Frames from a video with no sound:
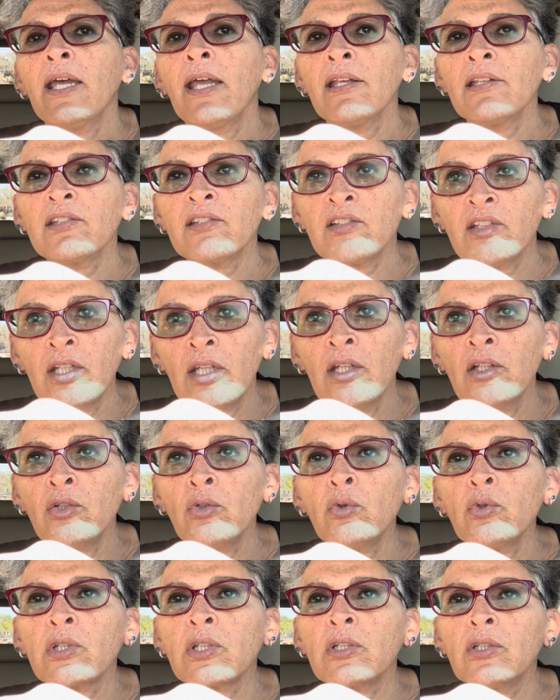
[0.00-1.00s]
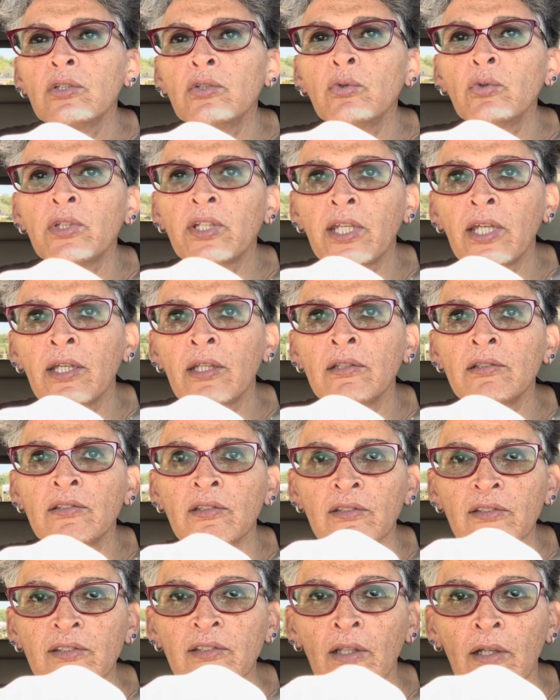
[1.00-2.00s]
and seeing new kittens
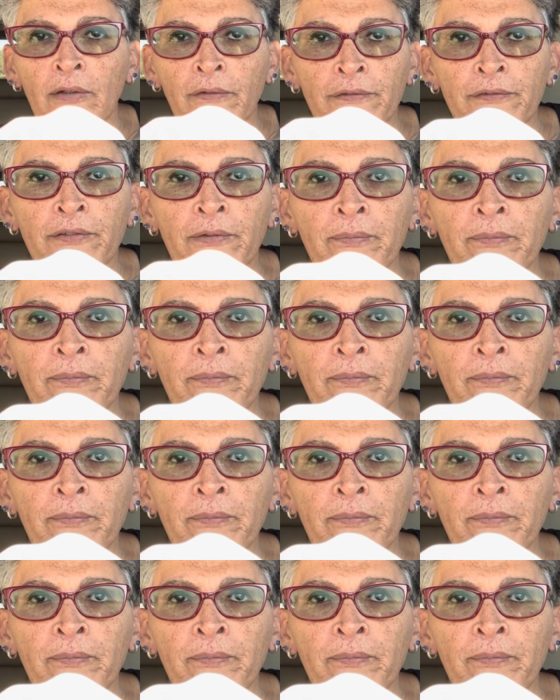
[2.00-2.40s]
and stuff.